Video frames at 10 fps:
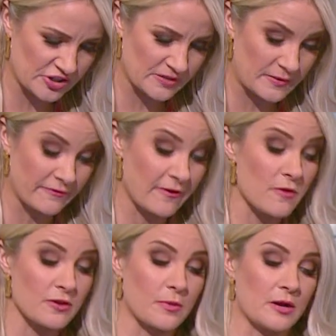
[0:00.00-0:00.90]
just mean
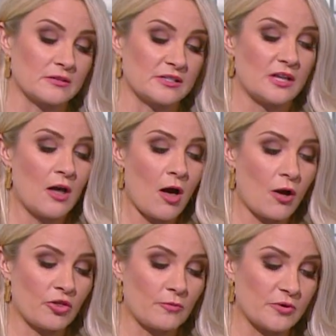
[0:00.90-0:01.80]
further burdens
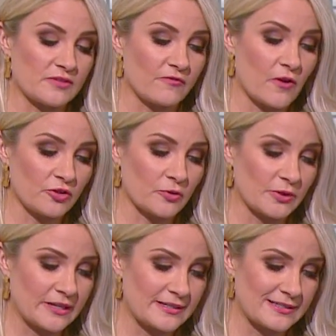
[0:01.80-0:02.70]
on the most
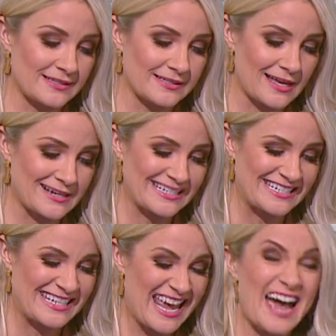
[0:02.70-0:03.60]
vulnerable in
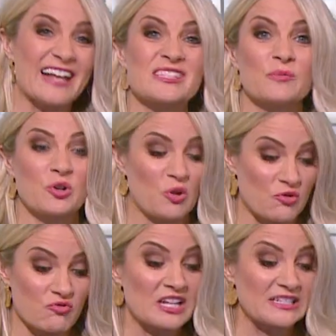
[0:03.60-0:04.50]
society?" And someone called
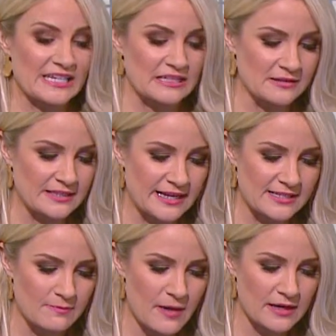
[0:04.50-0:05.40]
The Real Deal
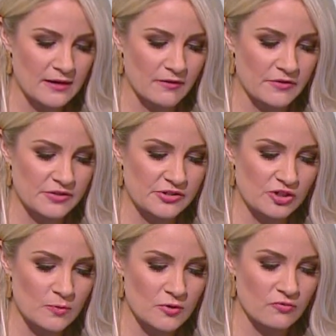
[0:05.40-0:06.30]
says, "Many of the
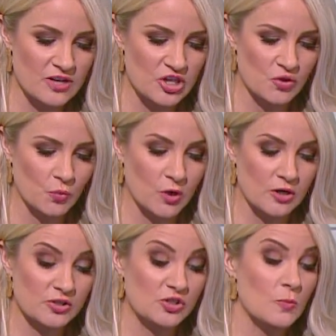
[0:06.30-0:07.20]
super rich
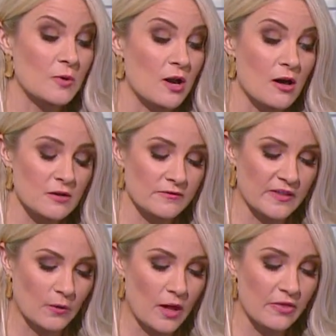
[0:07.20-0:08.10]
work super hard for
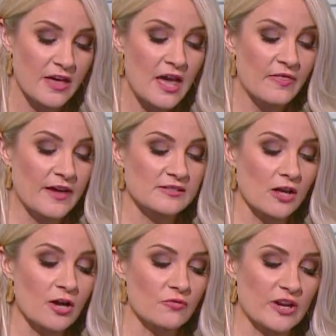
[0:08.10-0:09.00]
their wealth. There's
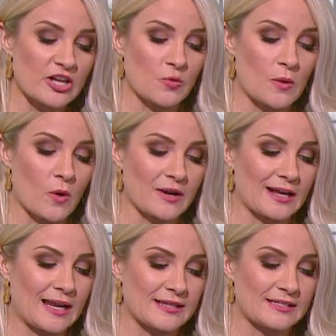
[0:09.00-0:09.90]
outrage when working
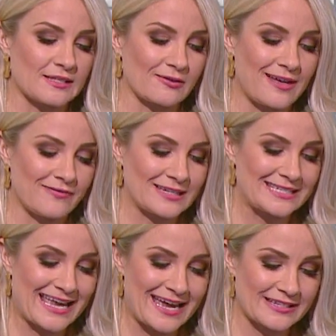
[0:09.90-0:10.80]
classes are heavily
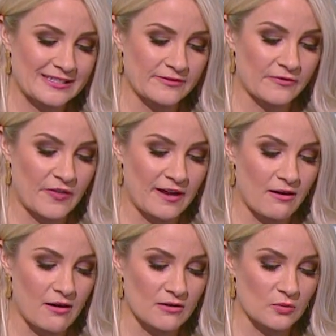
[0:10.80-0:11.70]
taxed for their
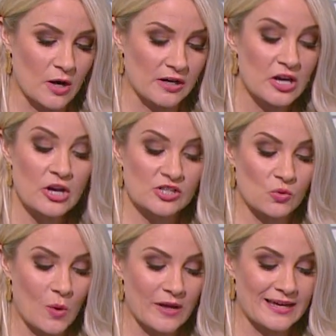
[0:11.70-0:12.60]
hard work. So
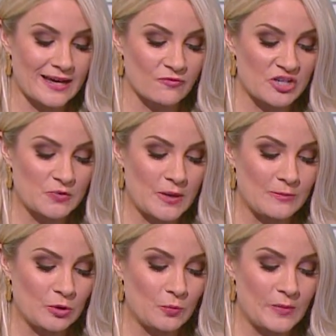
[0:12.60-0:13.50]
why can't rich
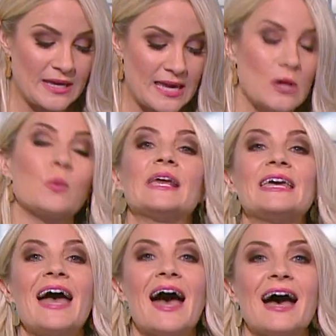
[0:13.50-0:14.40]
people be equally
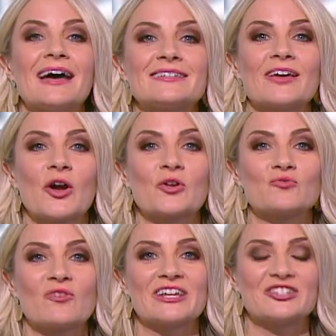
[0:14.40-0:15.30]
as
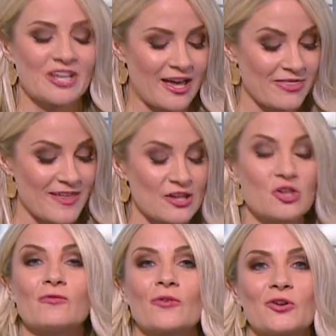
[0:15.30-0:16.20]
outraged?" Thank
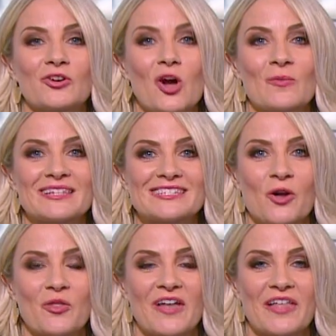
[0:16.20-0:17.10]
you for all your comments
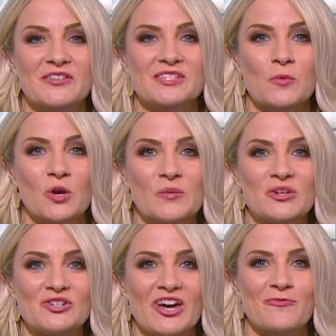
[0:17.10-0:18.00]
on that this morning. We
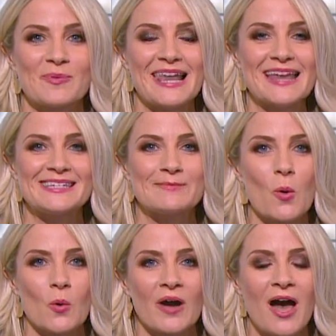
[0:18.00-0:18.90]
do have plenty
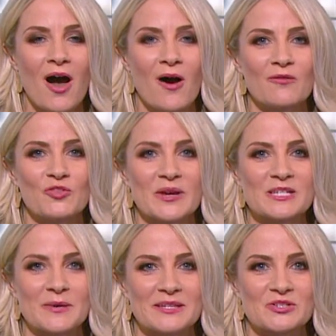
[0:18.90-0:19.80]
more of the week's
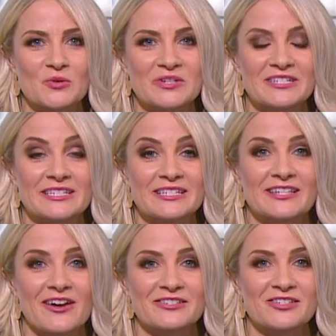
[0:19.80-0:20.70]
big stories to
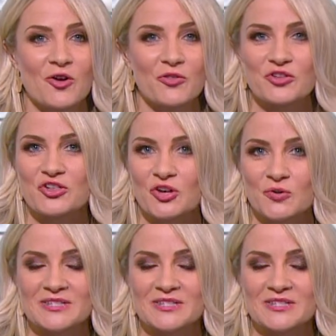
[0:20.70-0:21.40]
discuss on the show